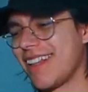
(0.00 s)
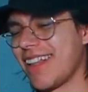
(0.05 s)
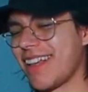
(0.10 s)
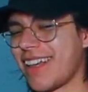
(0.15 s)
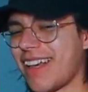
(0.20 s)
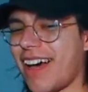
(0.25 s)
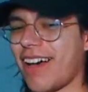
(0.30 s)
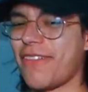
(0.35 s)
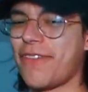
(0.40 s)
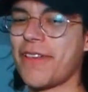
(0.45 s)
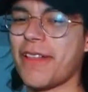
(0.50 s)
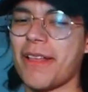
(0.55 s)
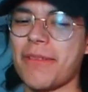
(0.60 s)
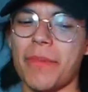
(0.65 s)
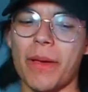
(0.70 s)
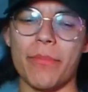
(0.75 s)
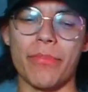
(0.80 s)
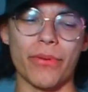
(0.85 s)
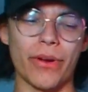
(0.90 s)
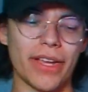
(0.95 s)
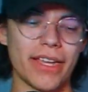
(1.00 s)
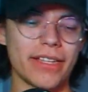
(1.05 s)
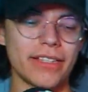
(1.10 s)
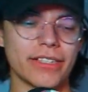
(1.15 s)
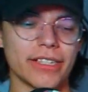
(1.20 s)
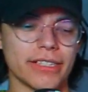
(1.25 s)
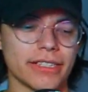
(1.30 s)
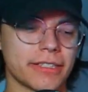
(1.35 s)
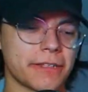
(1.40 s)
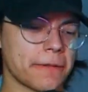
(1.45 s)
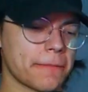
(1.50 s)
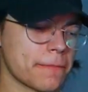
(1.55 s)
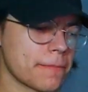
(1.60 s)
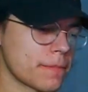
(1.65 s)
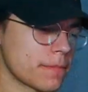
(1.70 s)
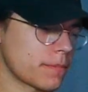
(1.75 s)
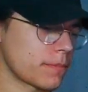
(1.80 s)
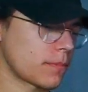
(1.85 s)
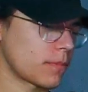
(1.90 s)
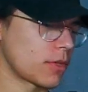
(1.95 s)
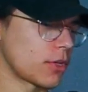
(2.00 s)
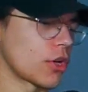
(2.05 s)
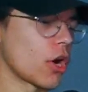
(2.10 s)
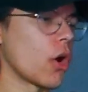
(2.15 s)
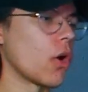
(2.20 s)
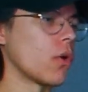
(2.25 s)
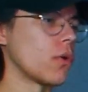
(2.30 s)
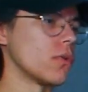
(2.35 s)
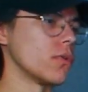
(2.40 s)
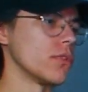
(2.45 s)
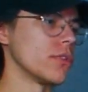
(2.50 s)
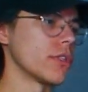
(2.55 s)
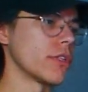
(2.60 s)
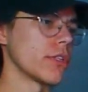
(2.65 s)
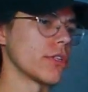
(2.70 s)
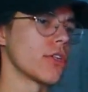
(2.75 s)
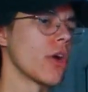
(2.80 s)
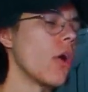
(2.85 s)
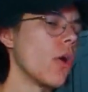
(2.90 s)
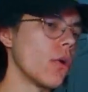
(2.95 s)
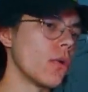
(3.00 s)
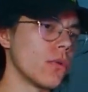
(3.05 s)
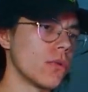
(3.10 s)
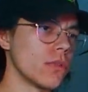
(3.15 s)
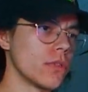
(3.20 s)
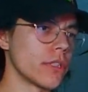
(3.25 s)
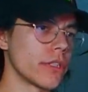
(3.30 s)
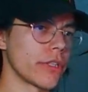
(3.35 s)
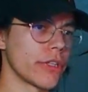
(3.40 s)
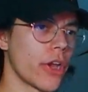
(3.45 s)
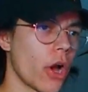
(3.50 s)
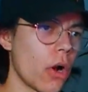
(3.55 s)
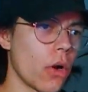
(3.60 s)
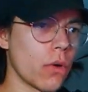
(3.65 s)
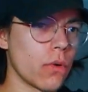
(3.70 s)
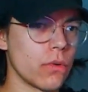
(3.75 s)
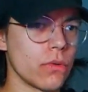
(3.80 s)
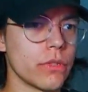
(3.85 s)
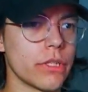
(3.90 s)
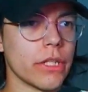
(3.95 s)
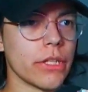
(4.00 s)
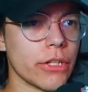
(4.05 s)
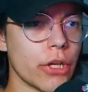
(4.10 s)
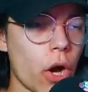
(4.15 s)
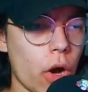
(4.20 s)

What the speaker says: Like, I feel like my brain just goes and goes and goes and